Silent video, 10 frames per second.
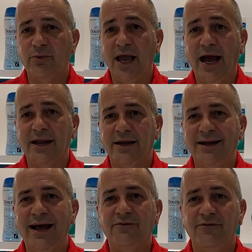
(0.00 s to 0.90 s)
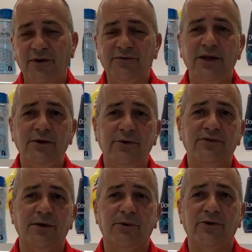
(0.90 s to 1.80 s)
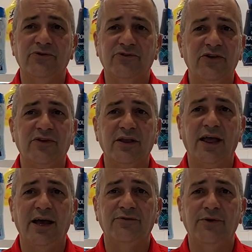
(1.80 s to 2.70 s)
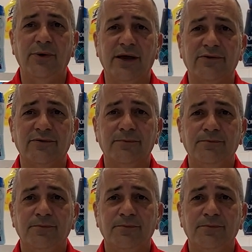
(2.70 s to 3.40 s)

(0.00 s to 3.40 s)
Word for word: we added a net 50 new exhibitors just in the last few weeks.